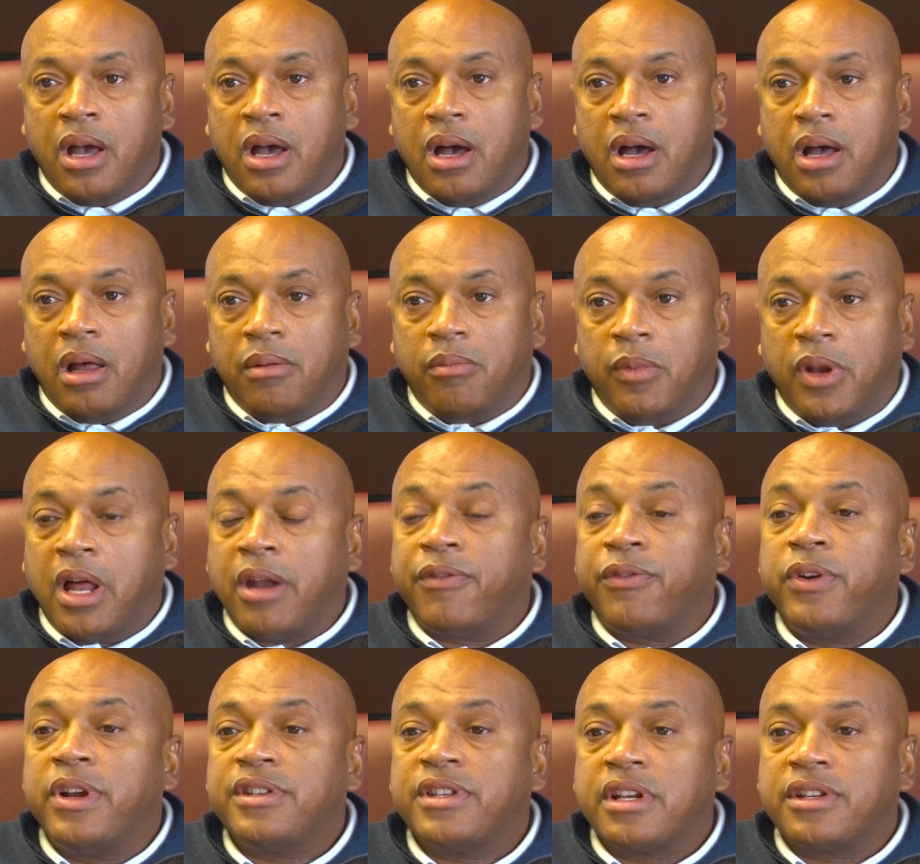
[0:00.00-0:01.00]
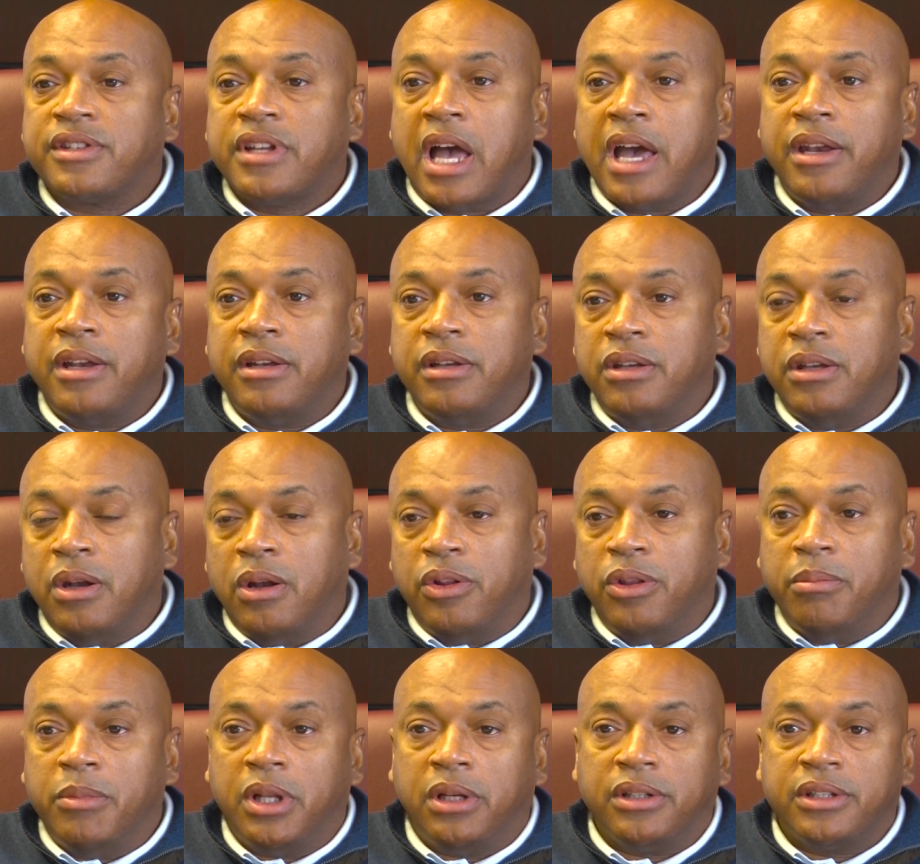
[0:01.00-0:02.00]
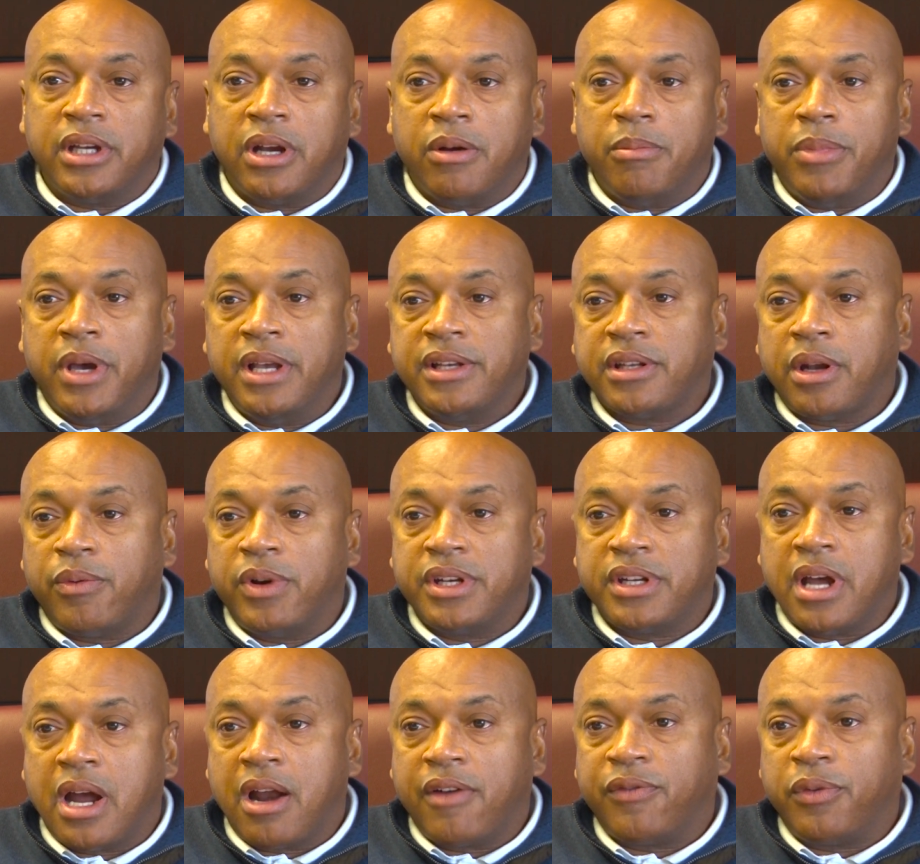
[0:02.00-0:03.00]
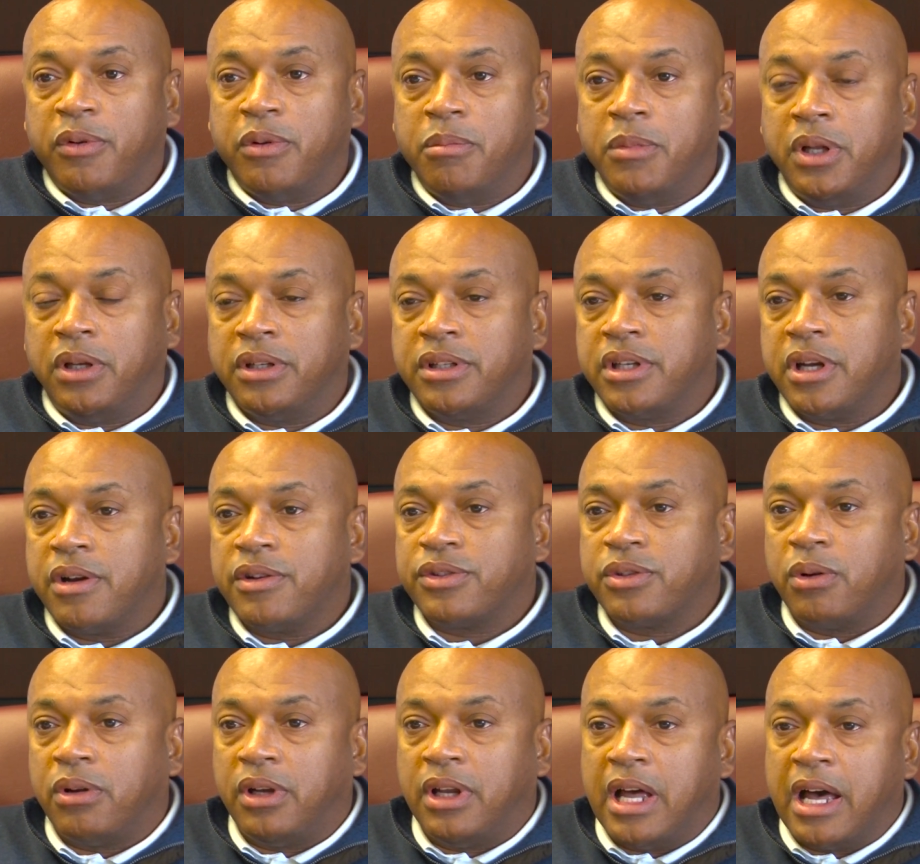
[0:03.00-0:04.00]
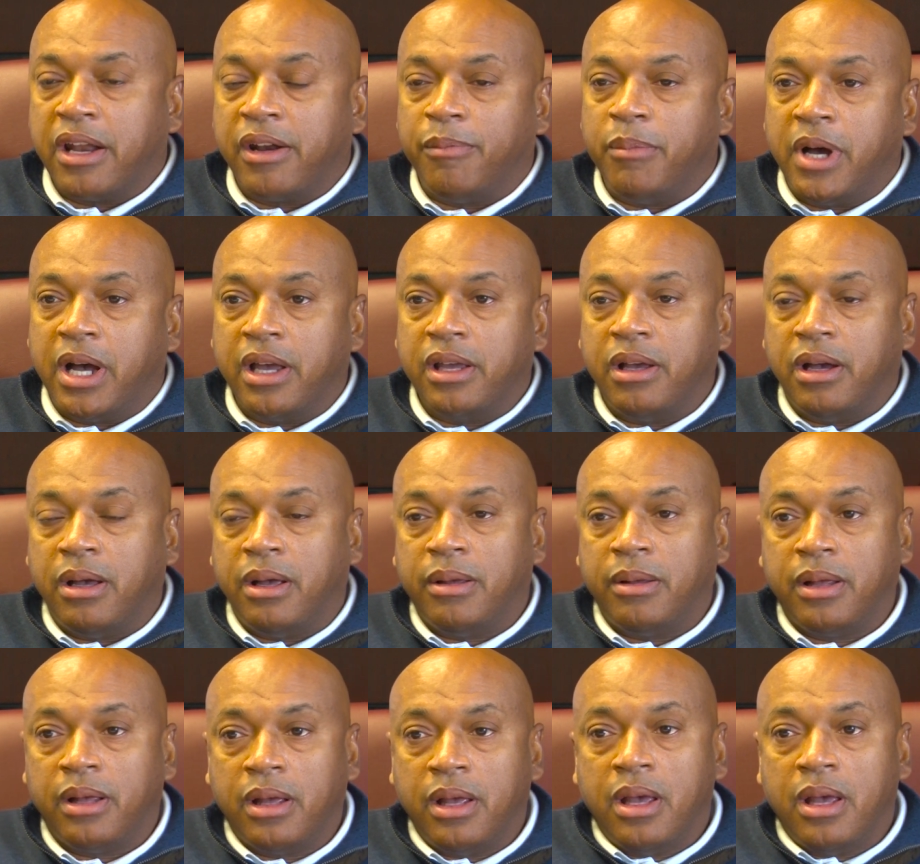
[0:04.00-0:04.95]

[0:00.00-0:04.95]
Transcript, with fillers: a lot of friends excited. You know the military base I retired from the military so a lot of my uh,